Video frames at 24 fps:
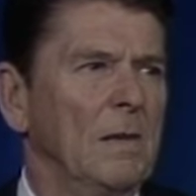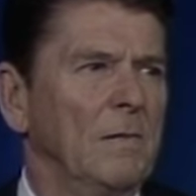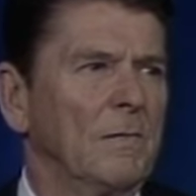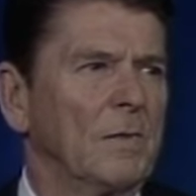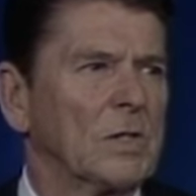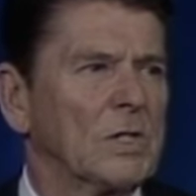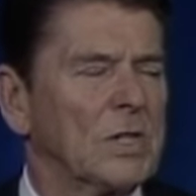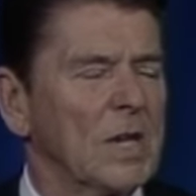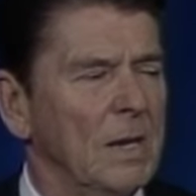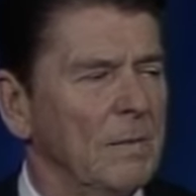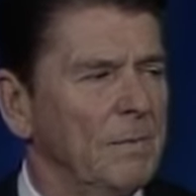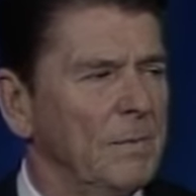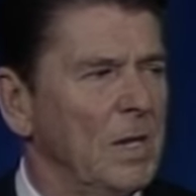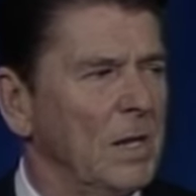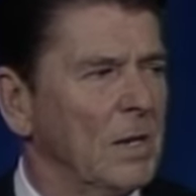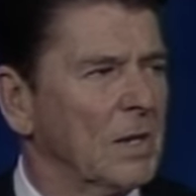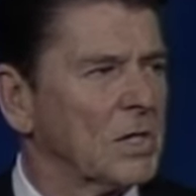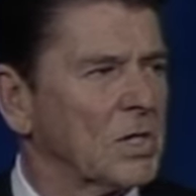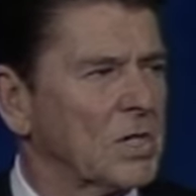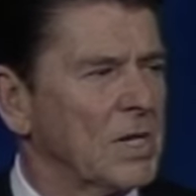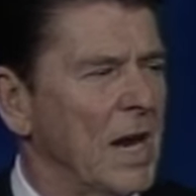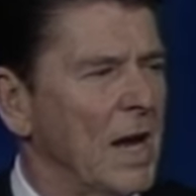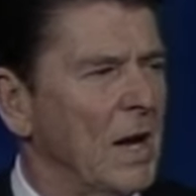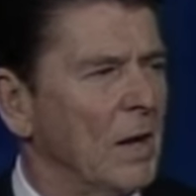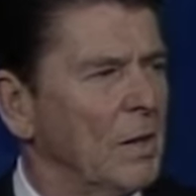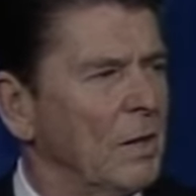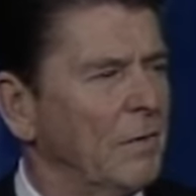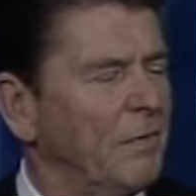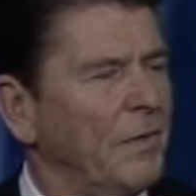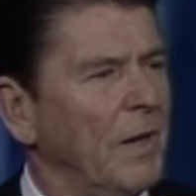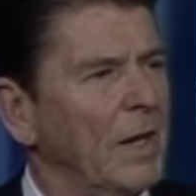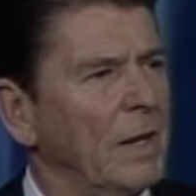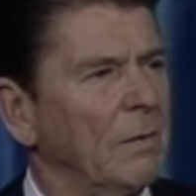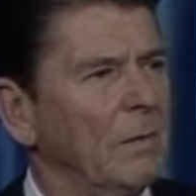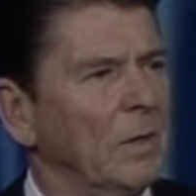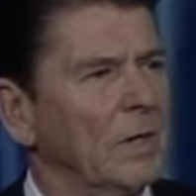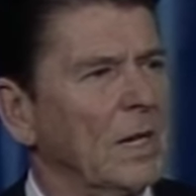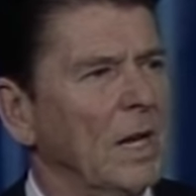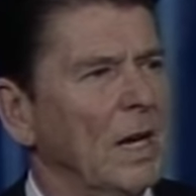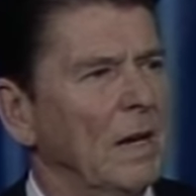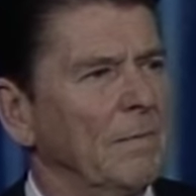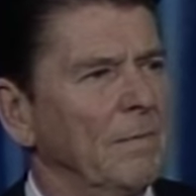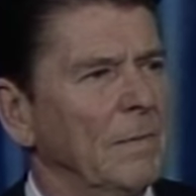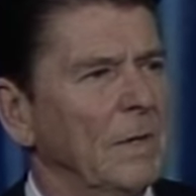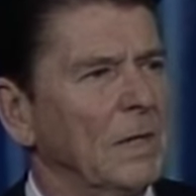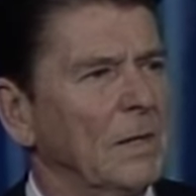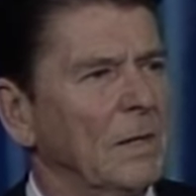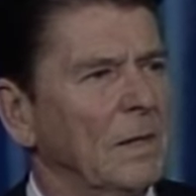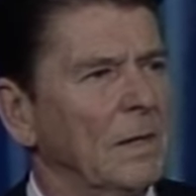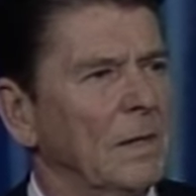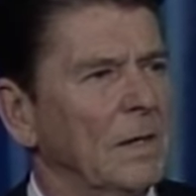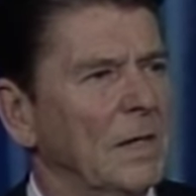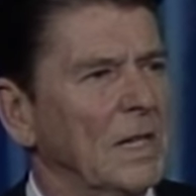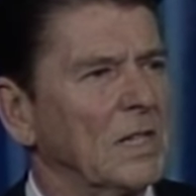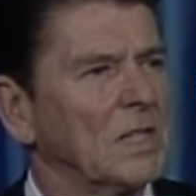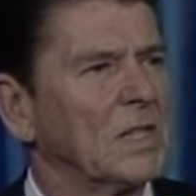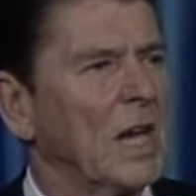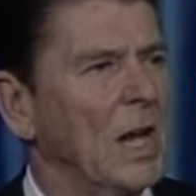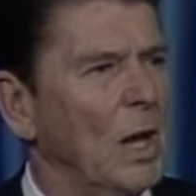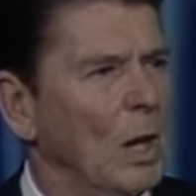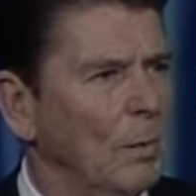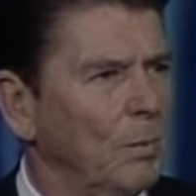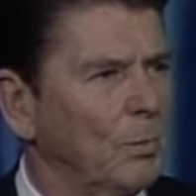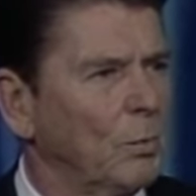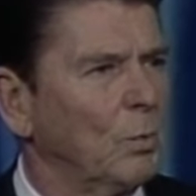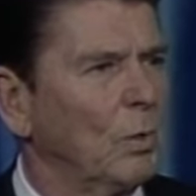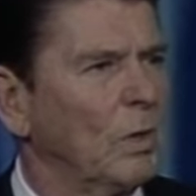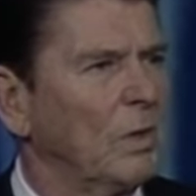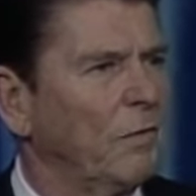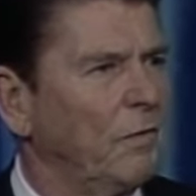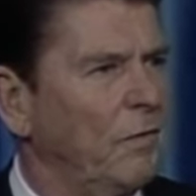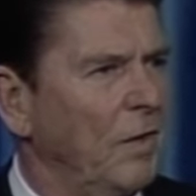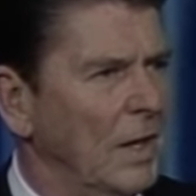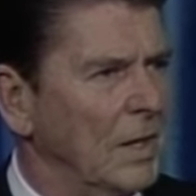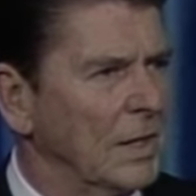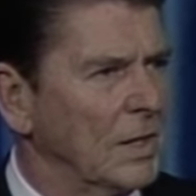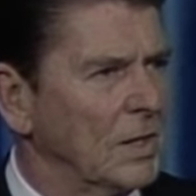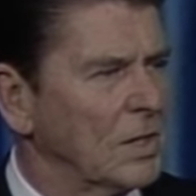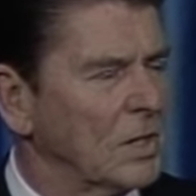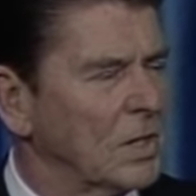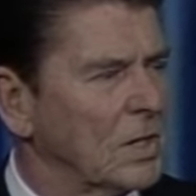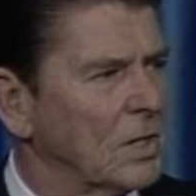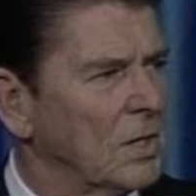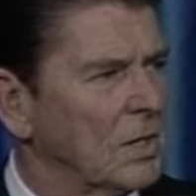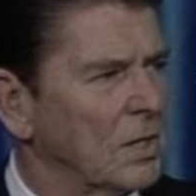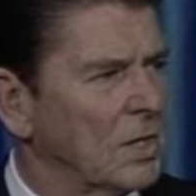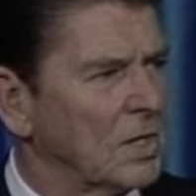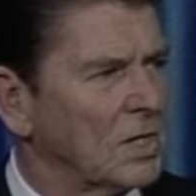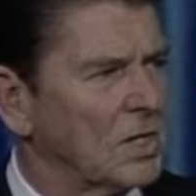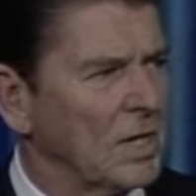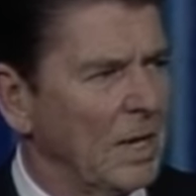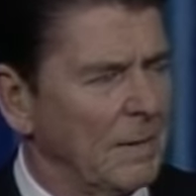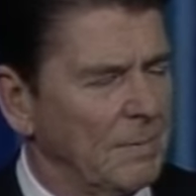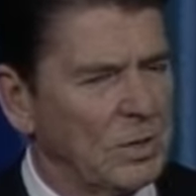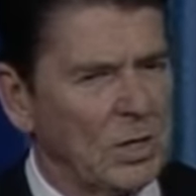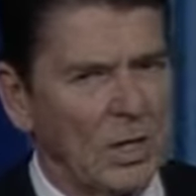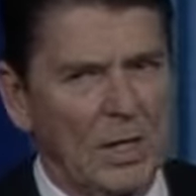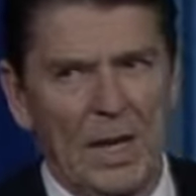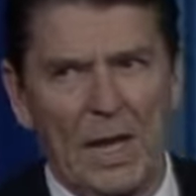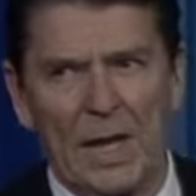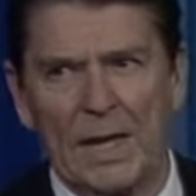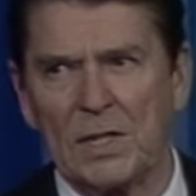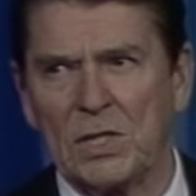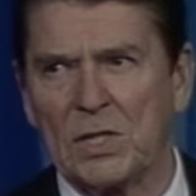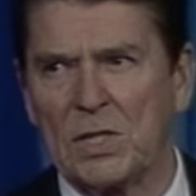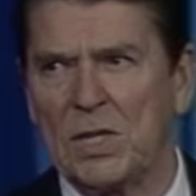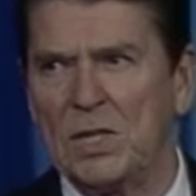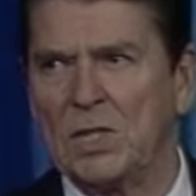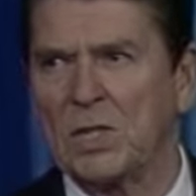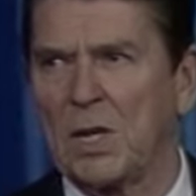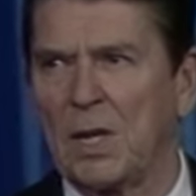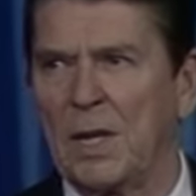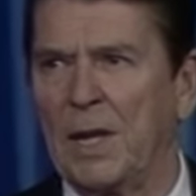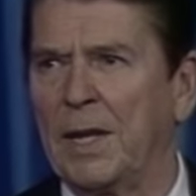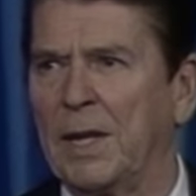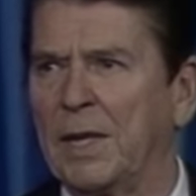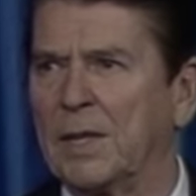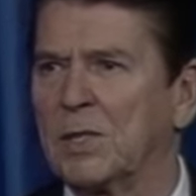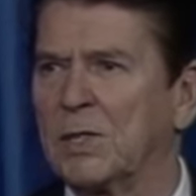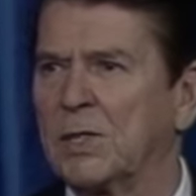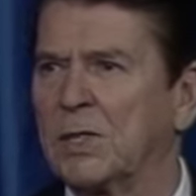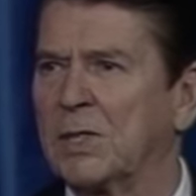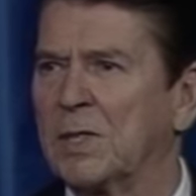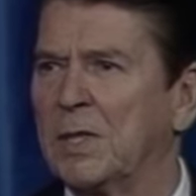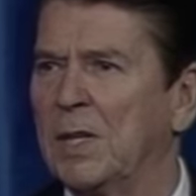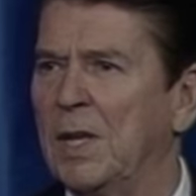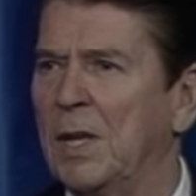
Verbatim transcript: For some years now, the federal government has helped with funds to subsidize these clinics.